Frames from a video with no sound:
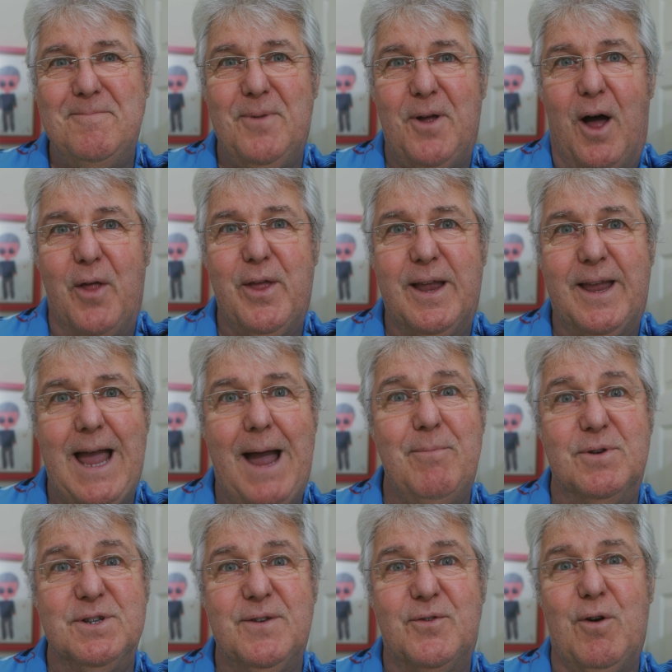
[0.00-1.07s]
I think
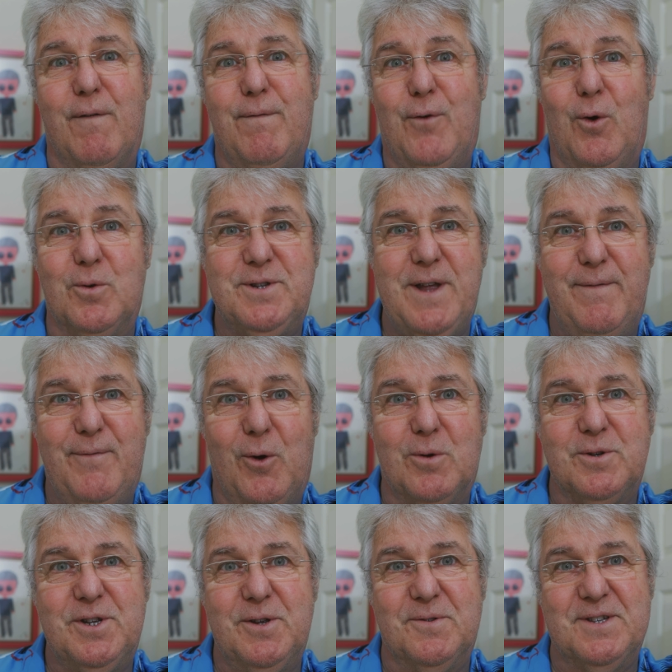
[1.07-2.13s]
cameras have got
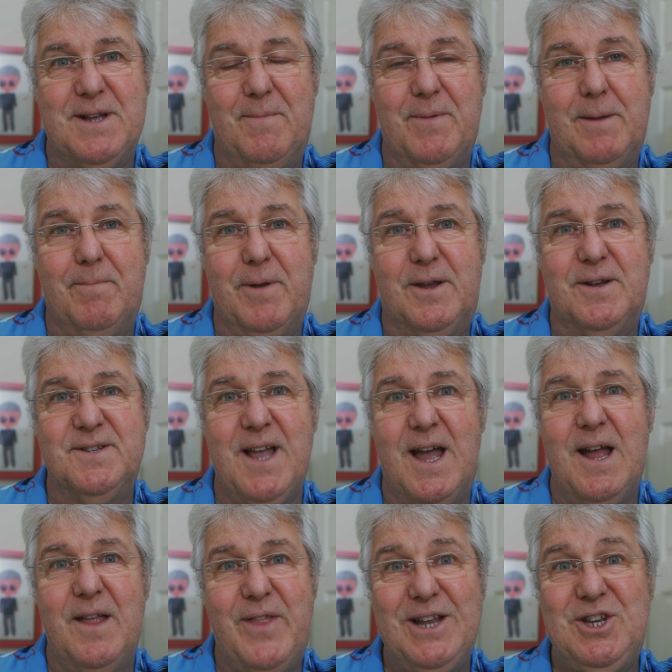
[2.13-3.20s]
40-40 or something because
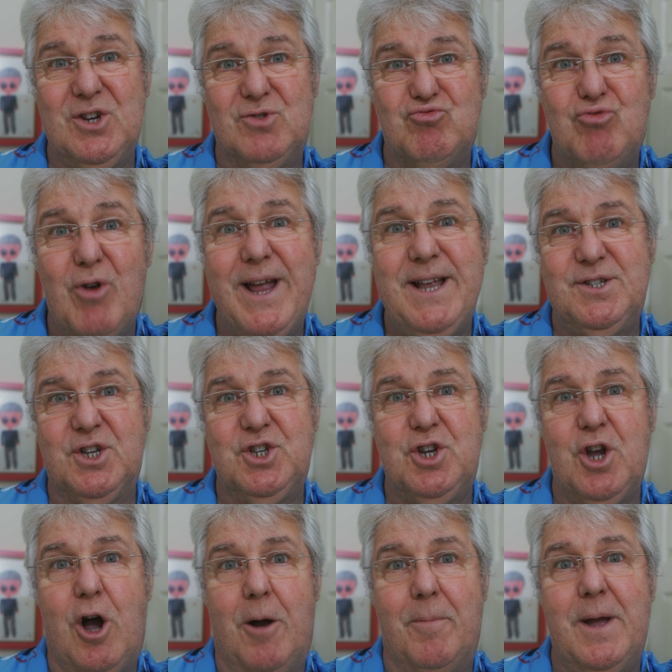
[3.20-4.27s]
they're just razor
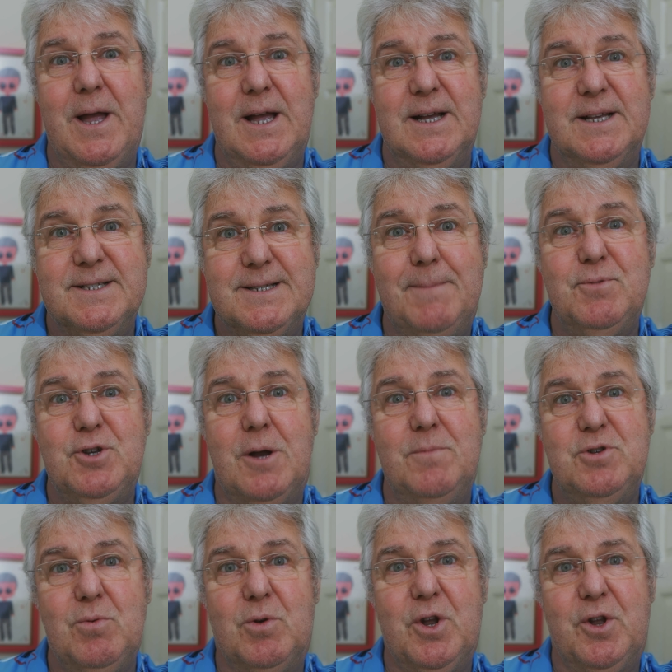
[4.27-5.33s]
sharp.
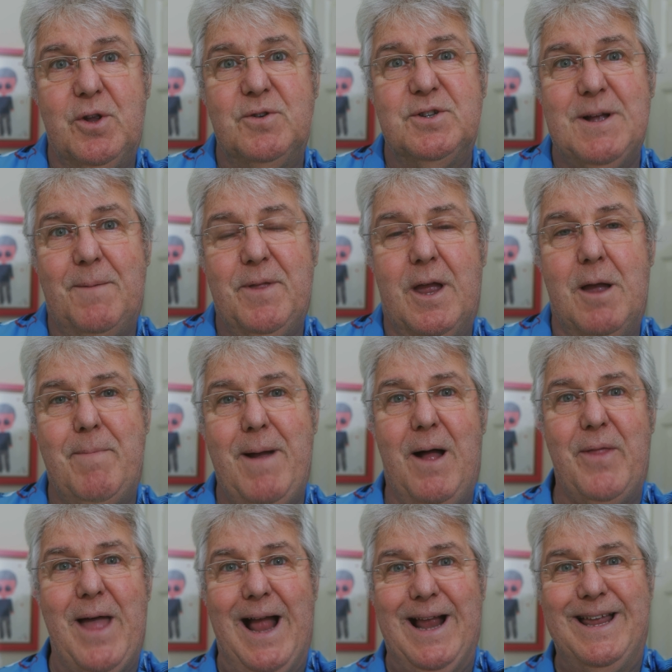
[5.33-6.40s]
Sometimes you want to do something
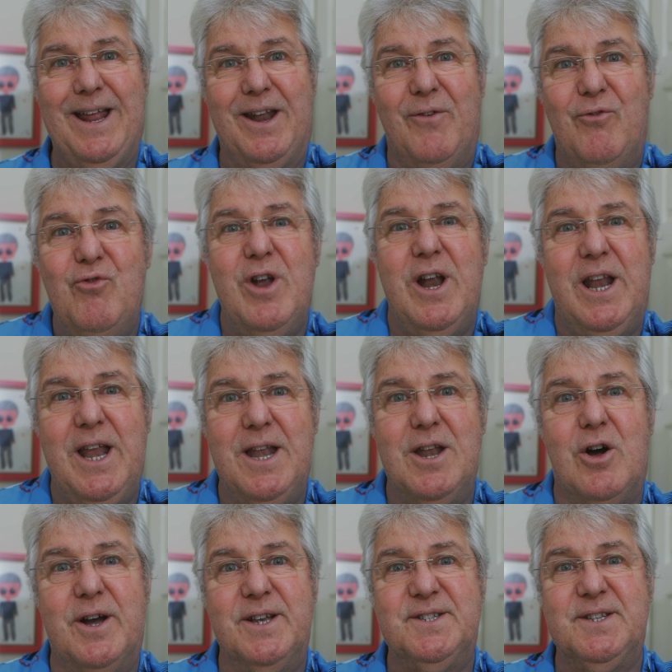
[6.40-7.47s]
about that and get a really
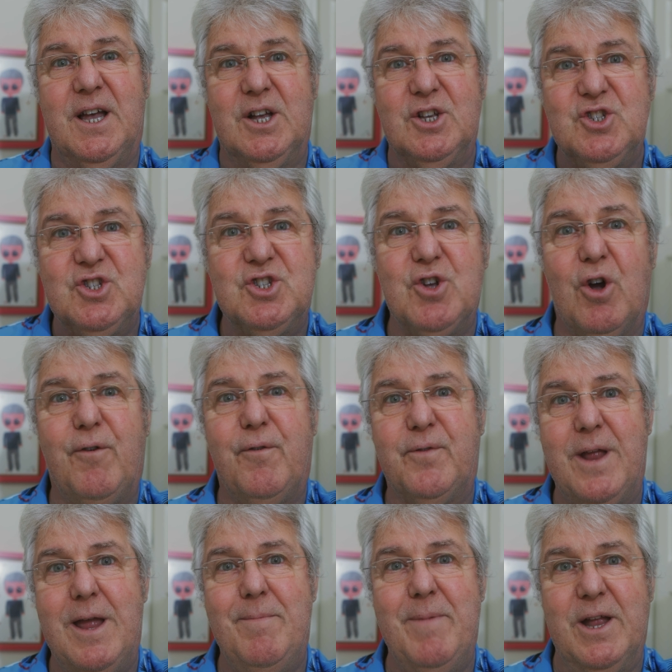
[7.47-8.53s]
nice
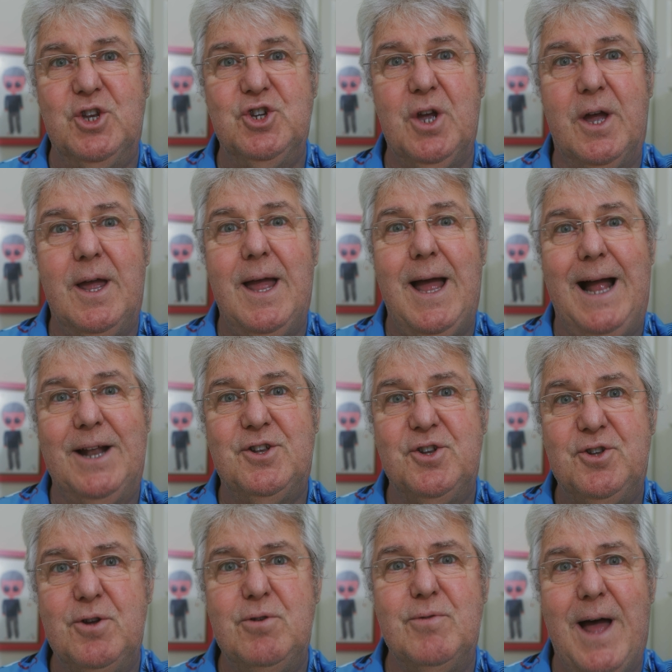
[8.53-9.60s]
soft image. And to
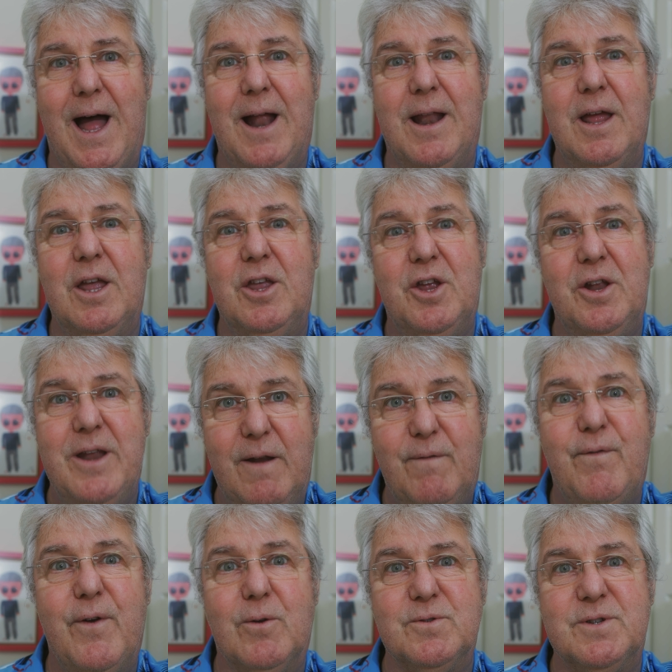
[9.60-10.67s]
do that, you
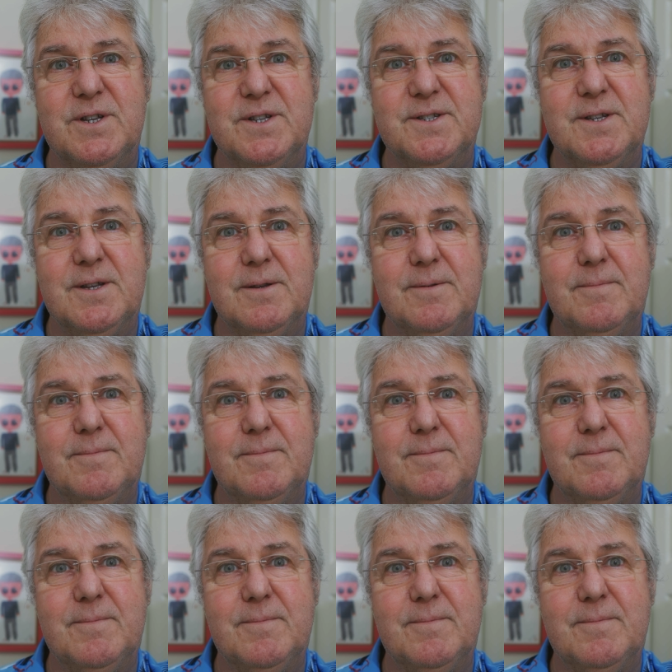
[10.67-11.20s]
need filters.